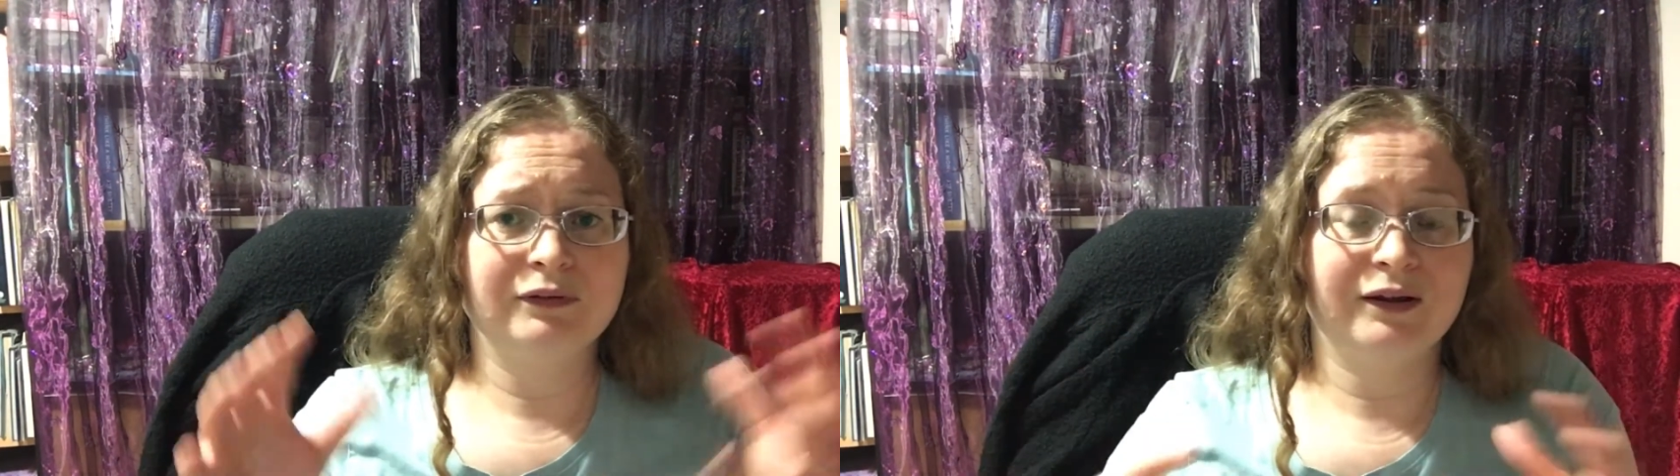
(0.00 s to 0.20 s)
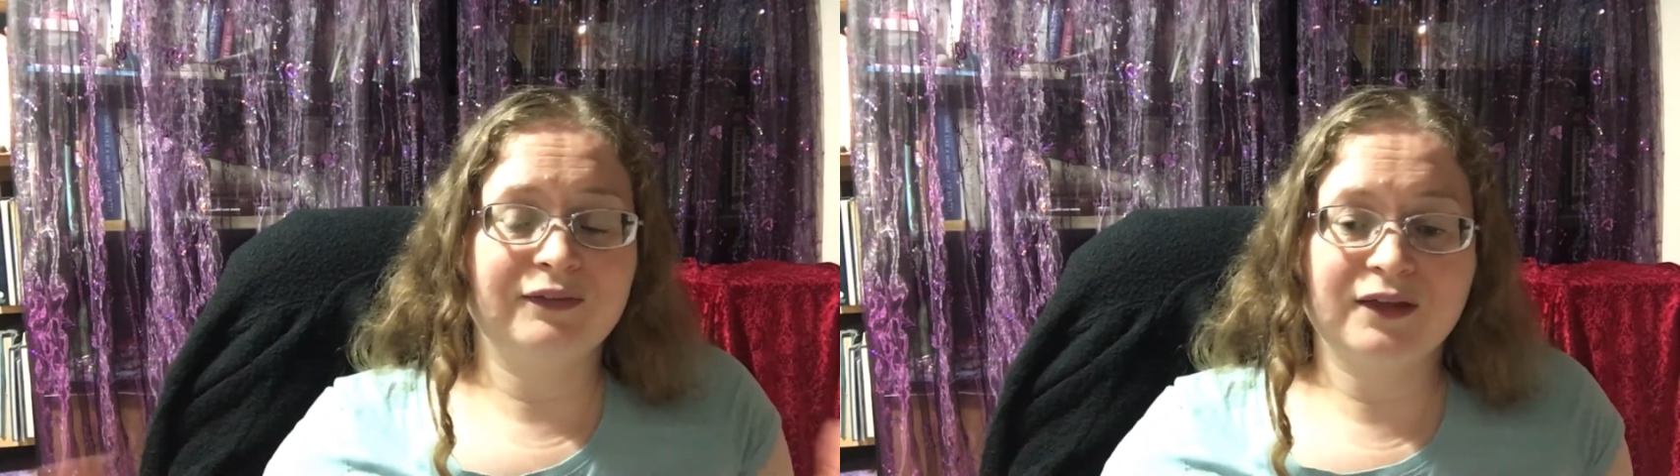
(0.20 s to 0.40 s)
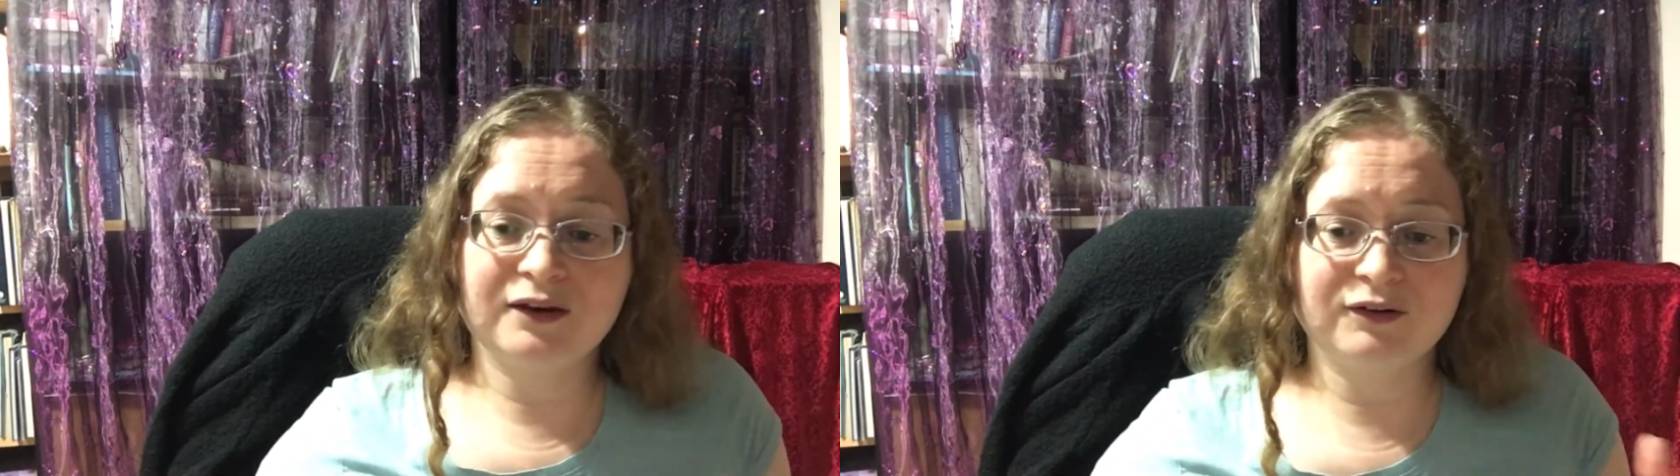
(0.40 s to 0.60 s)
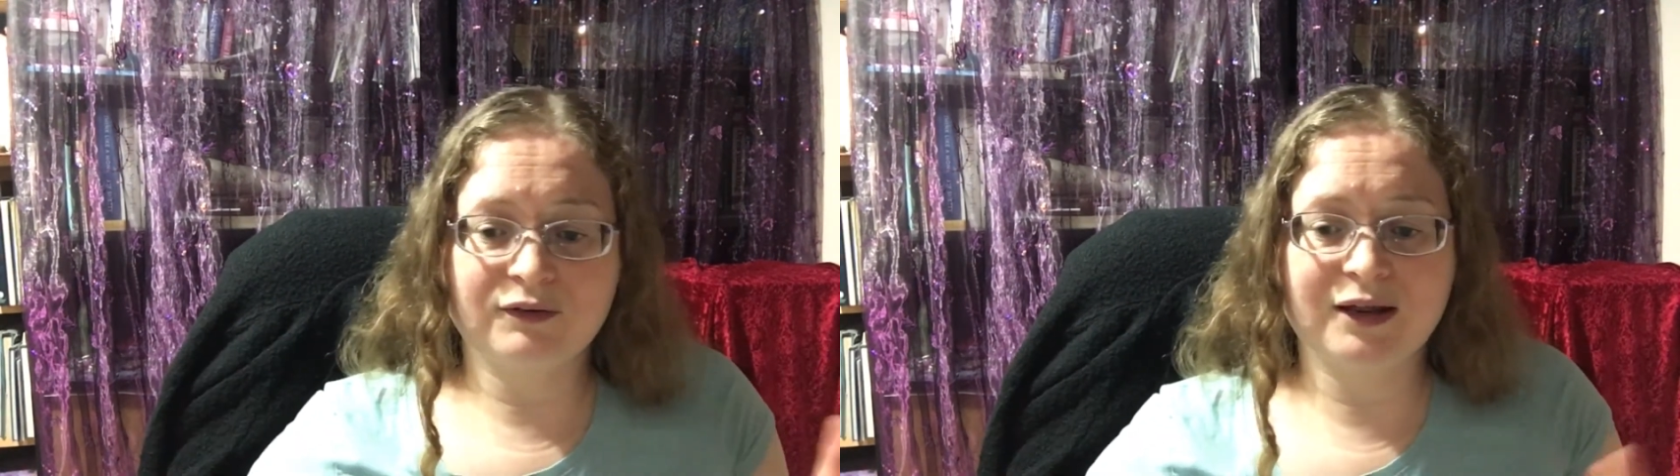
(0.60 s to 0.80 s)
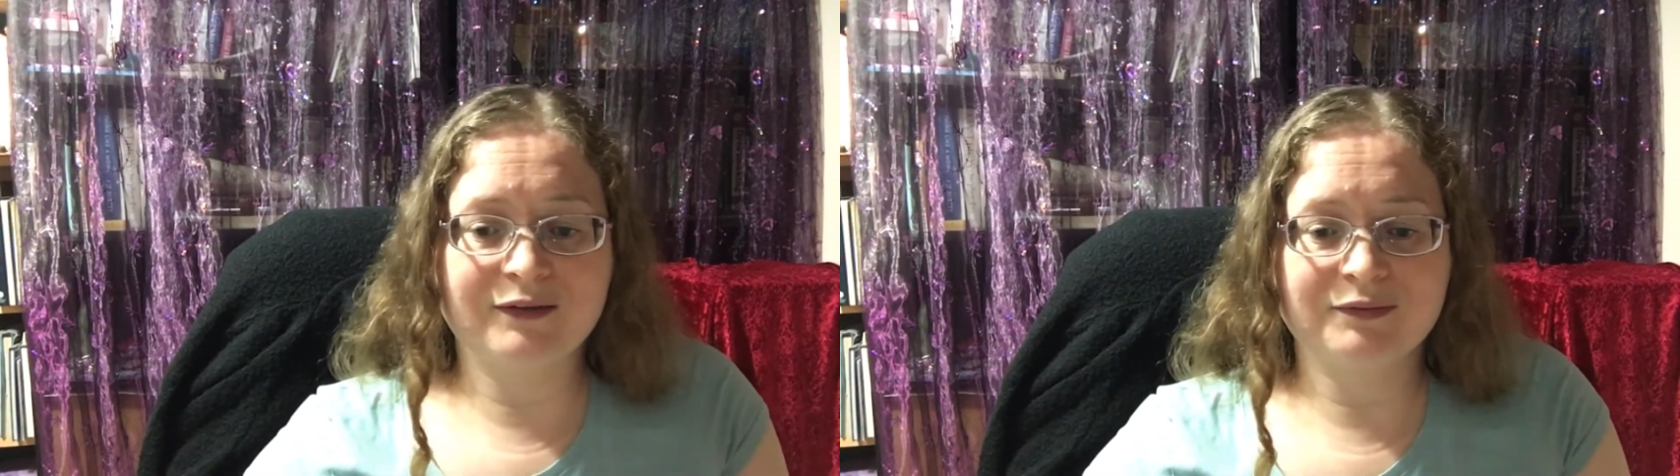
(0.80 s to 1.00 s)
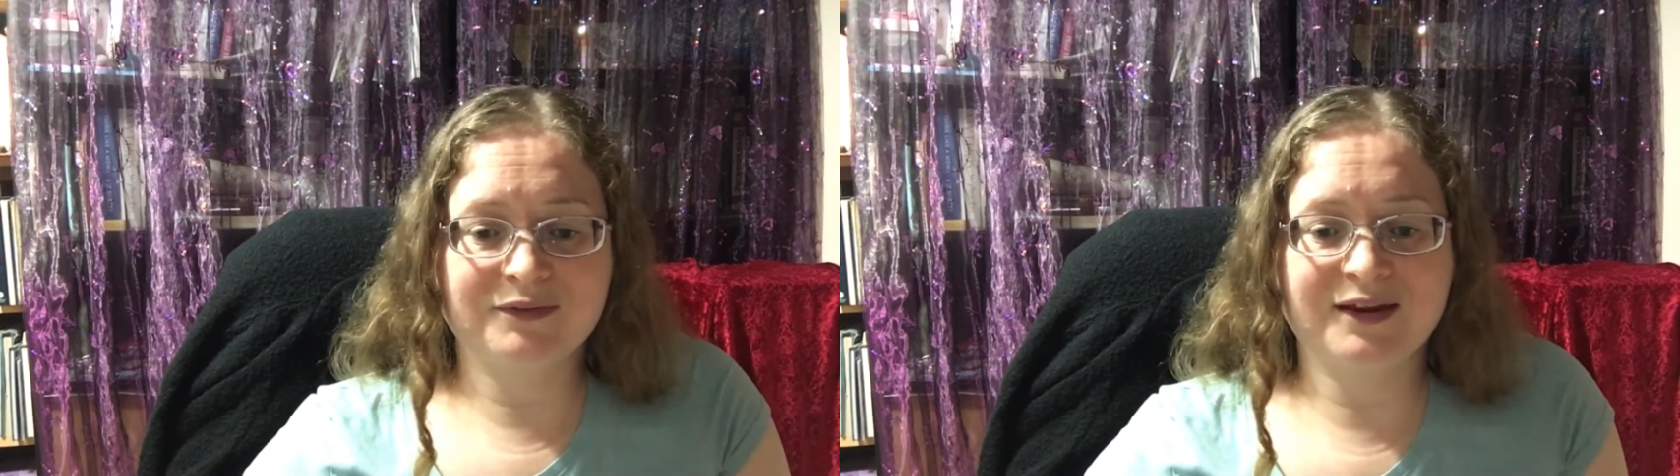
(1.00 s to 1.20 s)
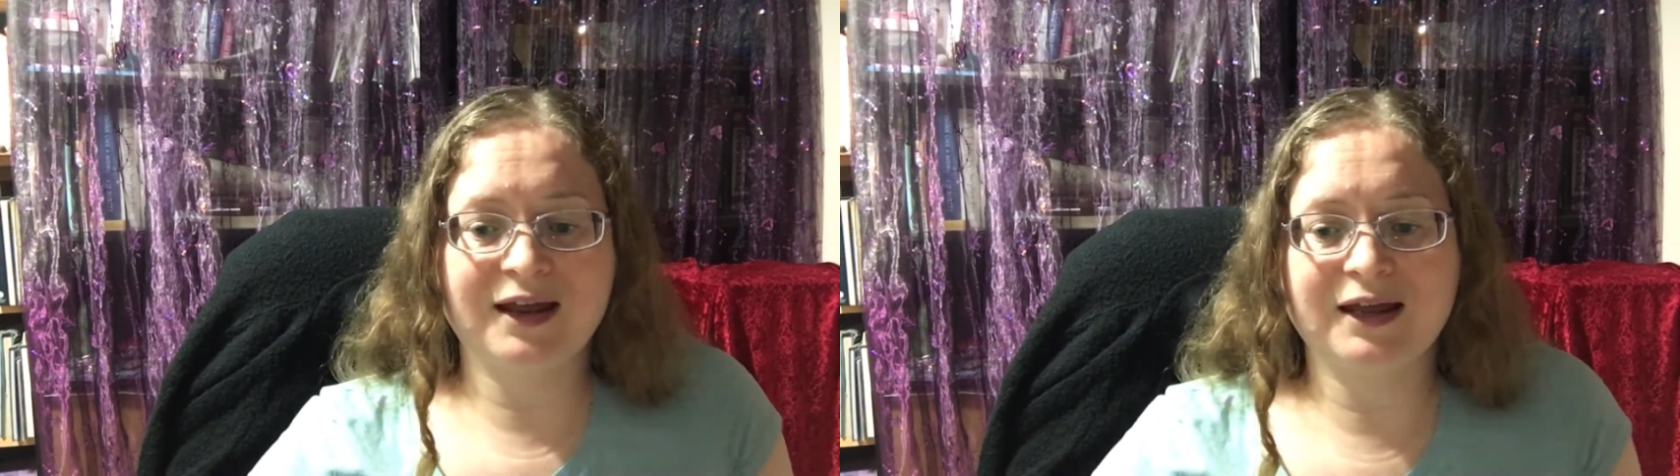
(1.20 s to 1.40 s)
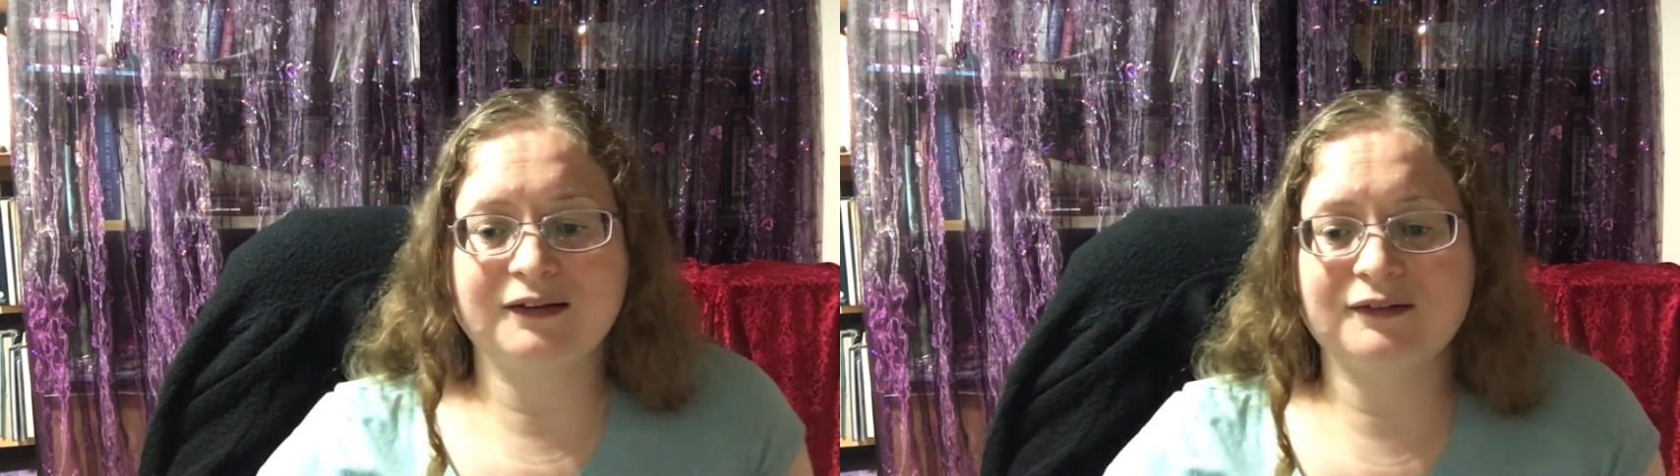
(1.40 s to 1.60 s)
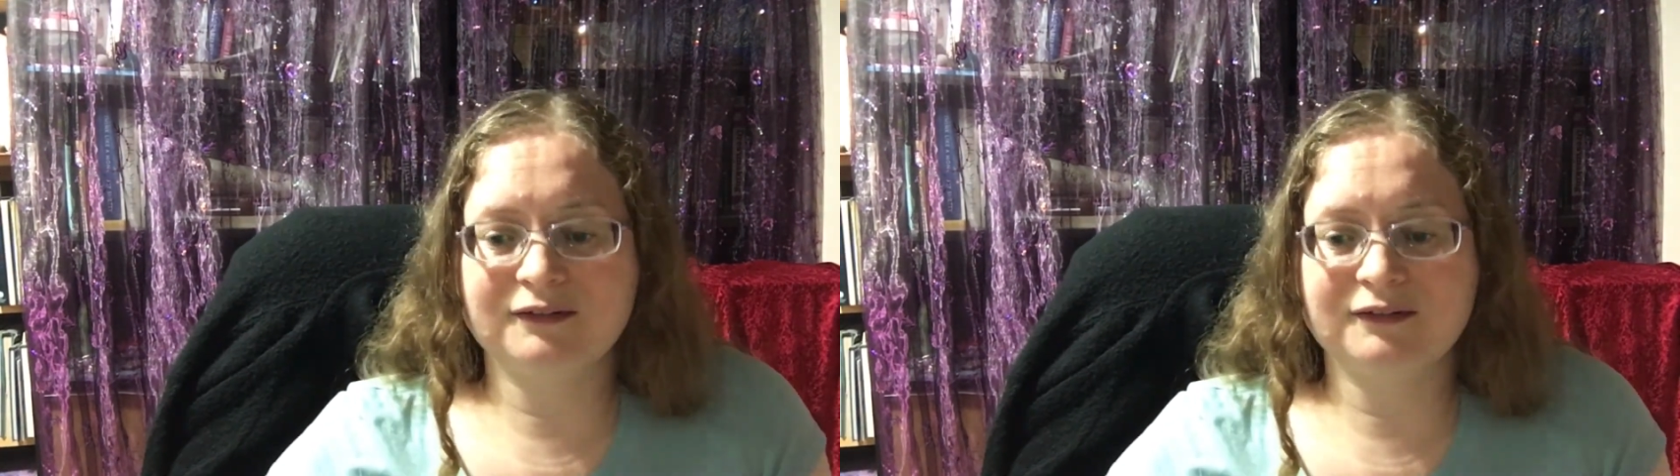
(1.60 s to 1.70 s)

and then you don't have them to hand.